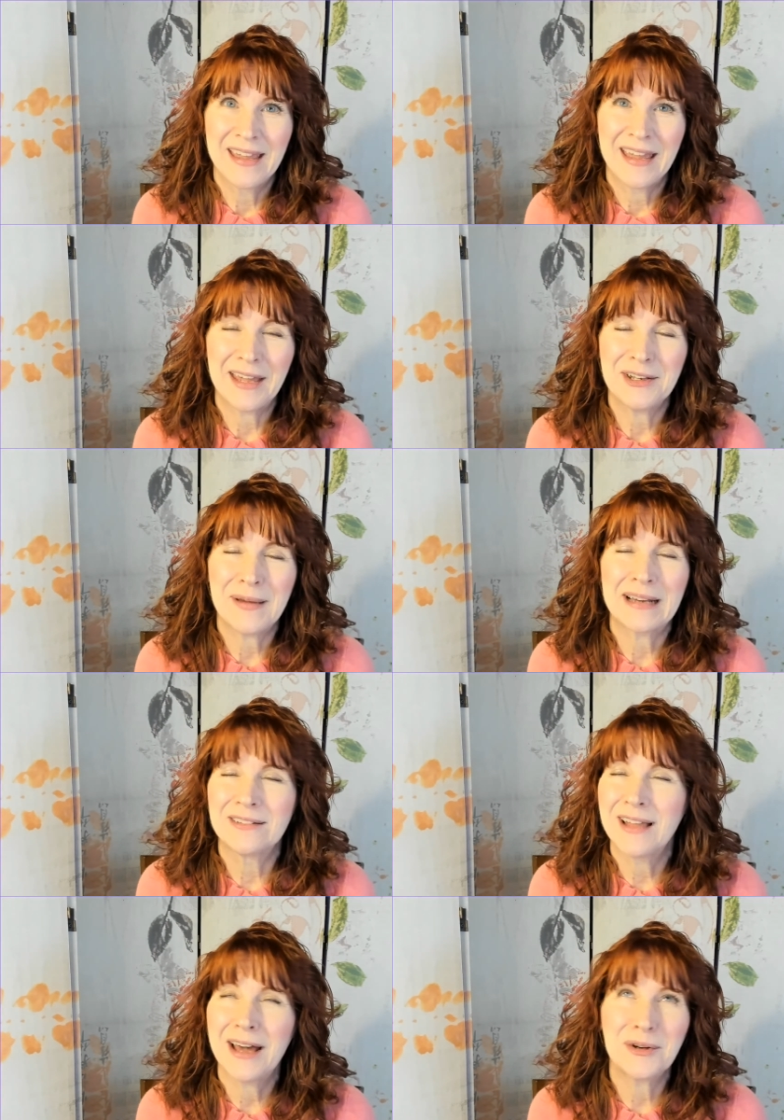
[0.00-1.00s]
and you had a
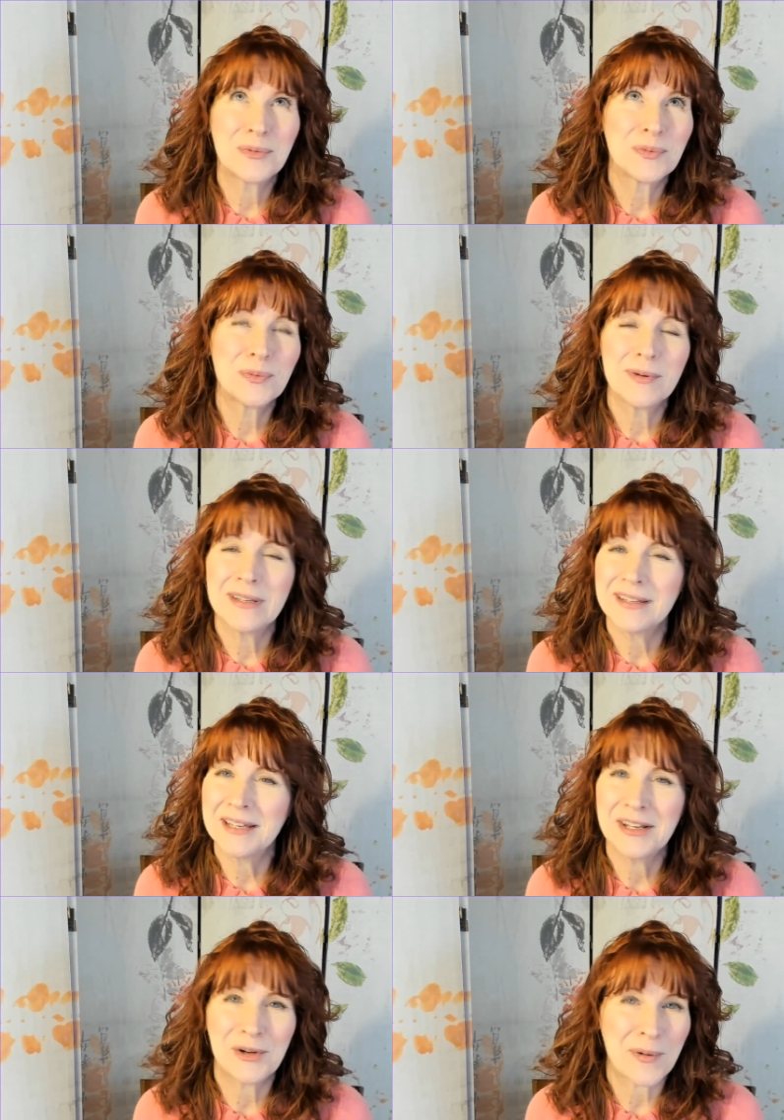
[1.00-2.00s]
lot of
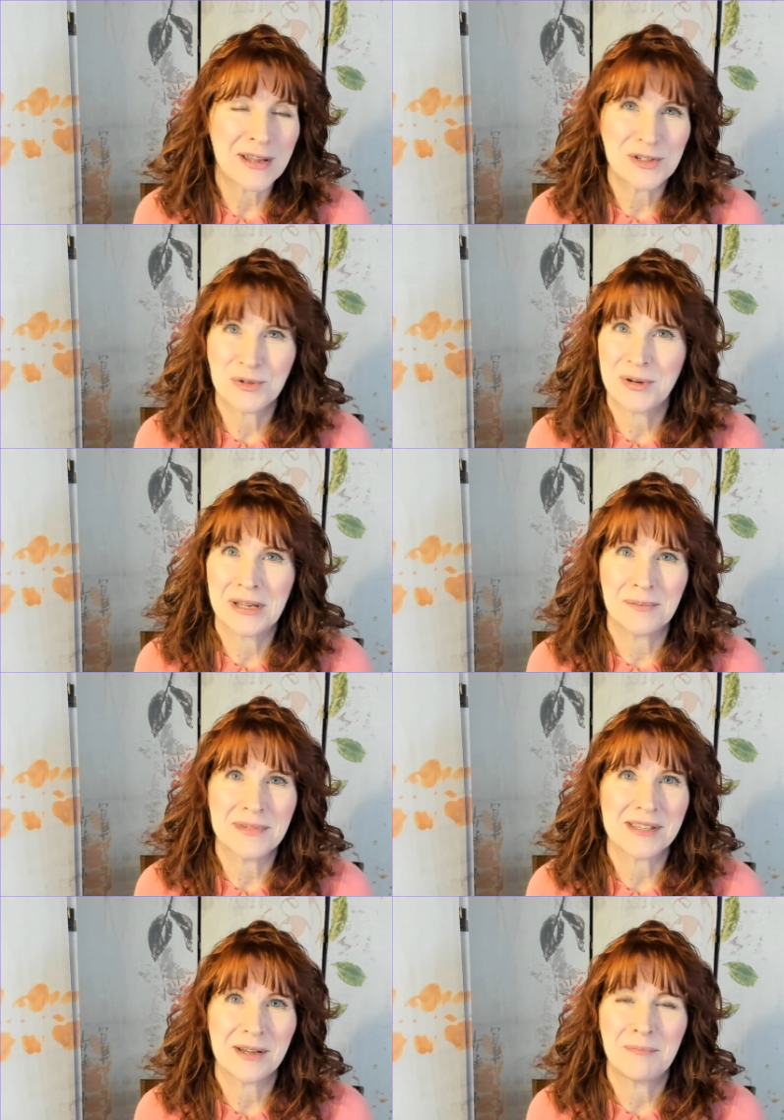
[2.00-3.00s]
really great
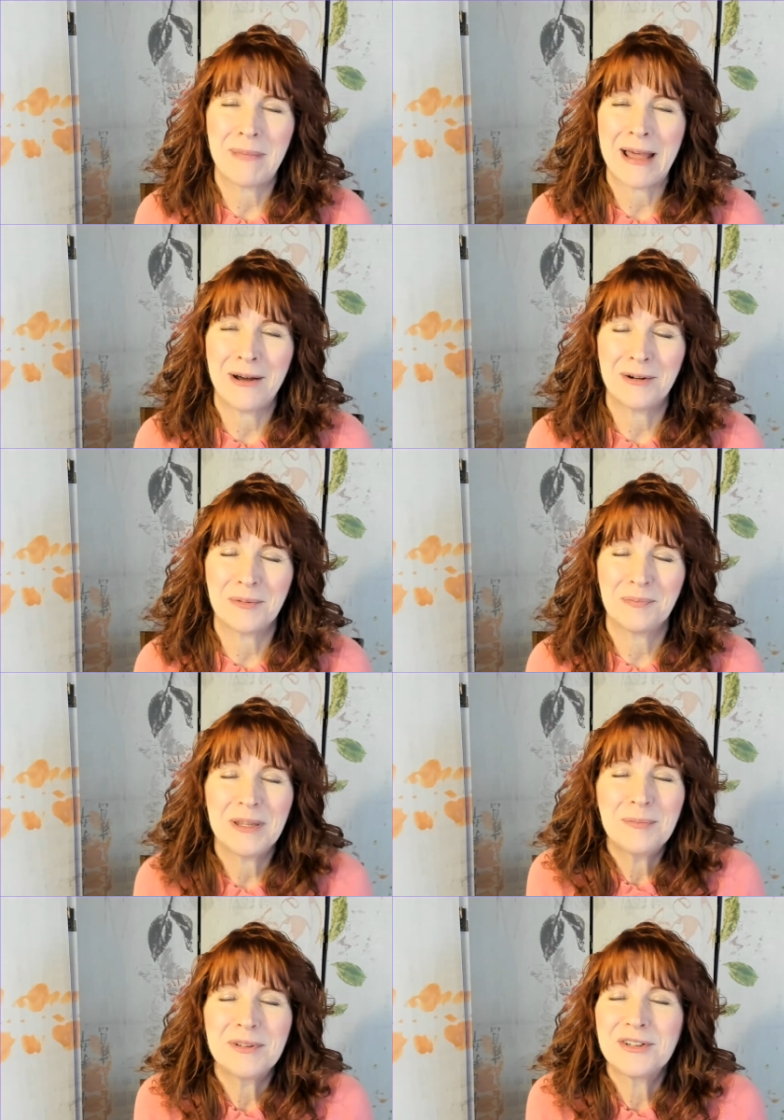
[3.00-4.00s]
dreams about
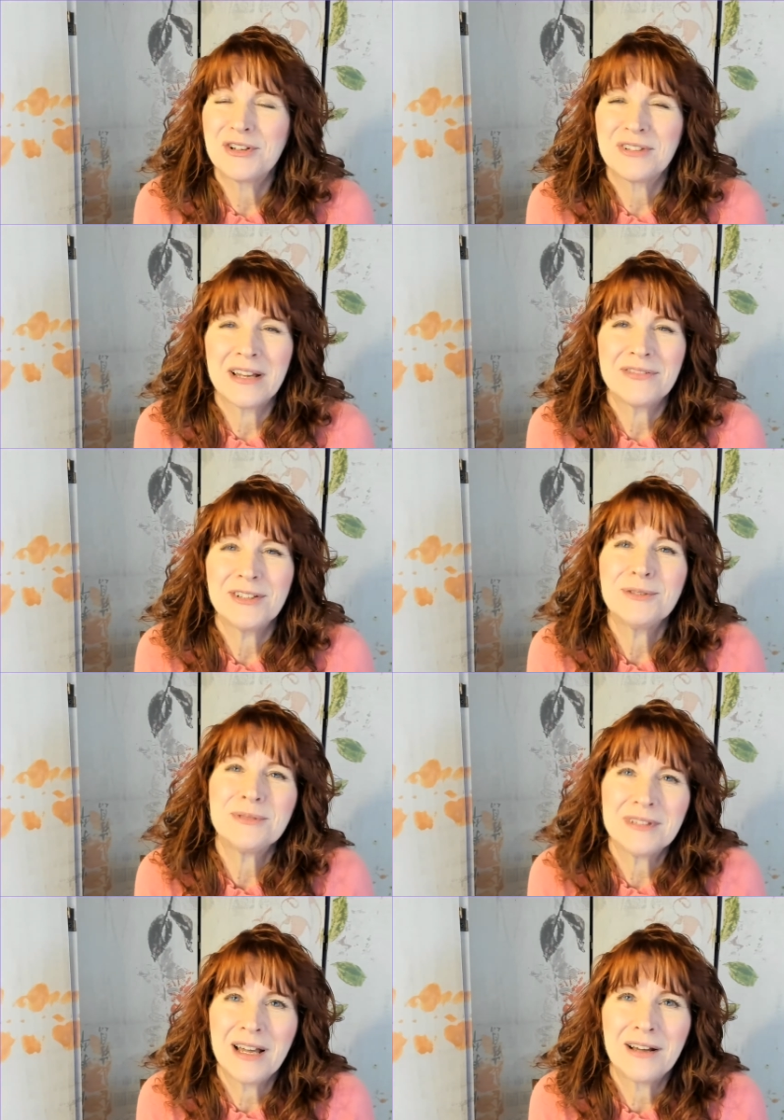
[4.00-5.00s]
people in your life that you
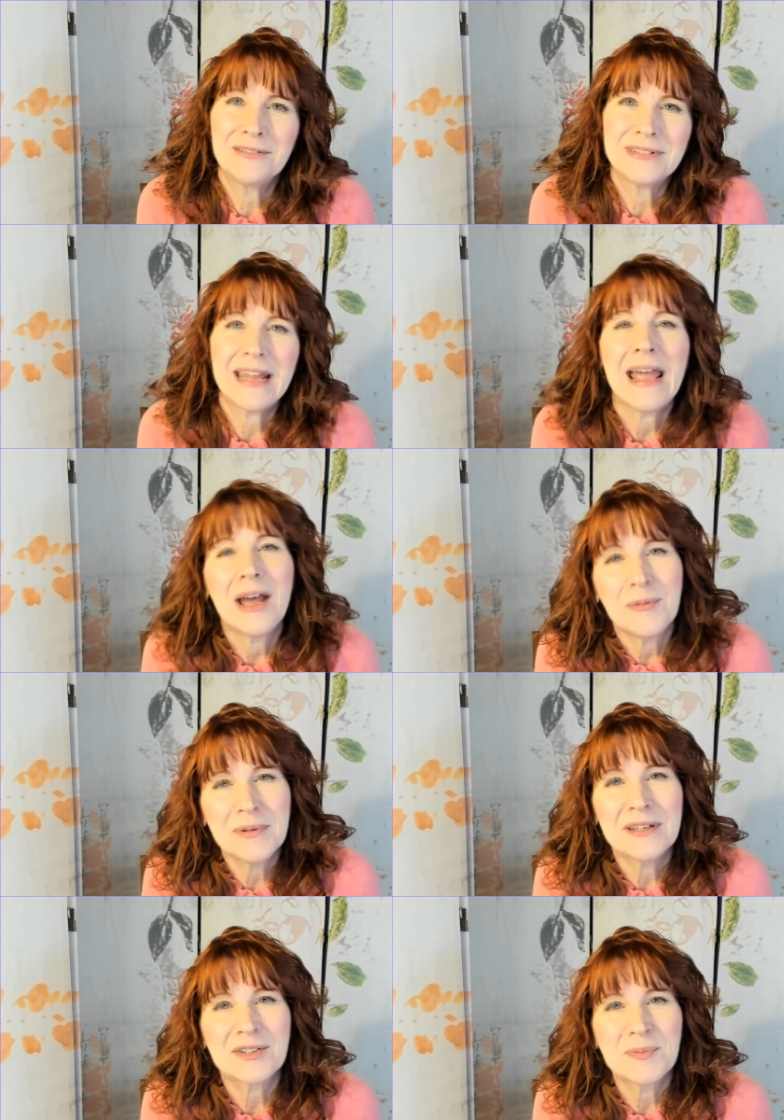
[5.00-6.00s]
love and
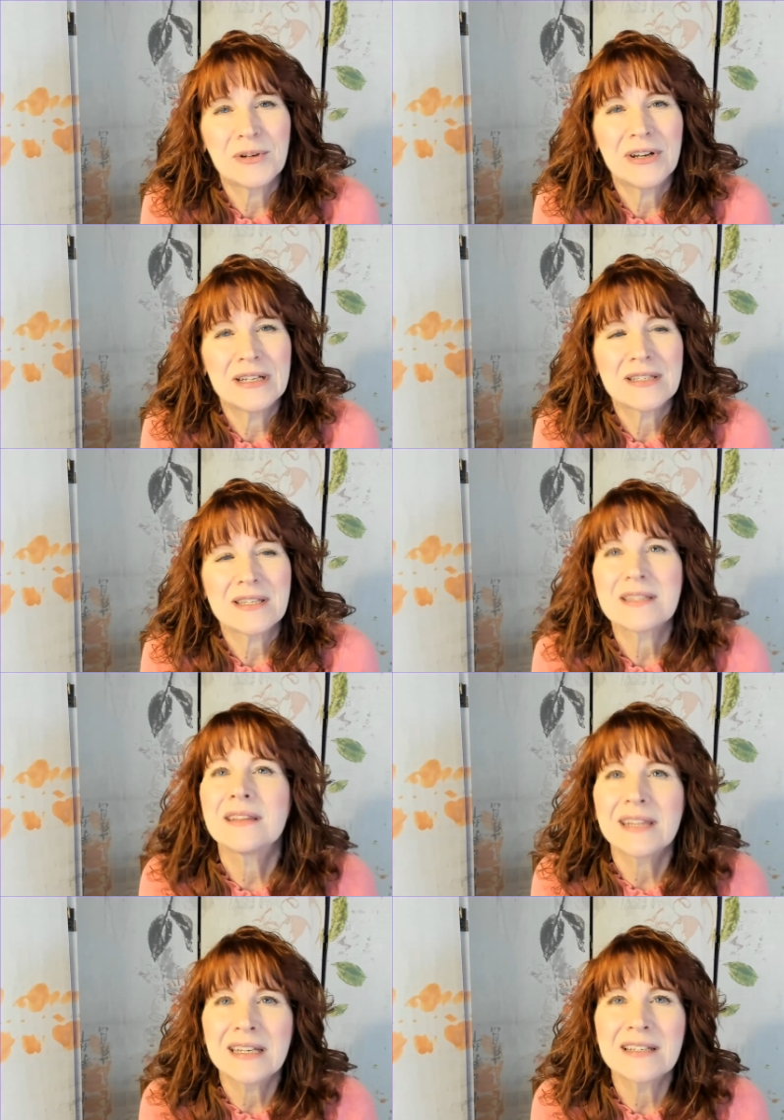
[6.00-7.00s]
happy experiences
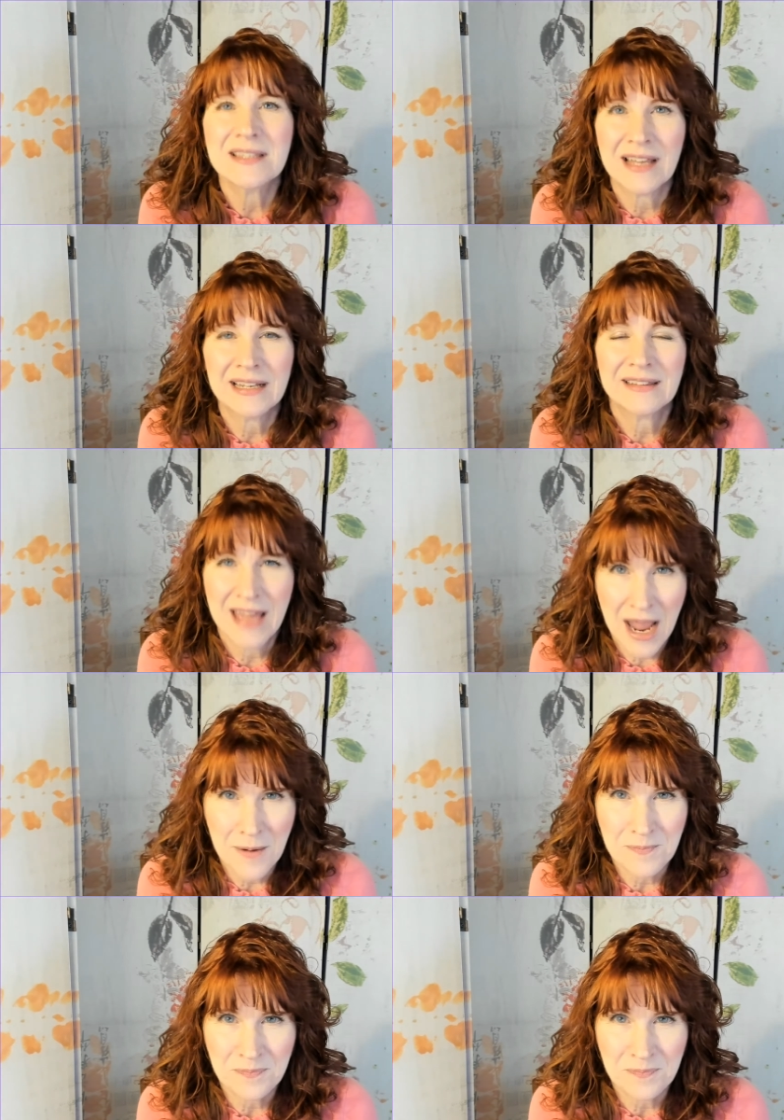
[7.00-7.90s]
and things like that.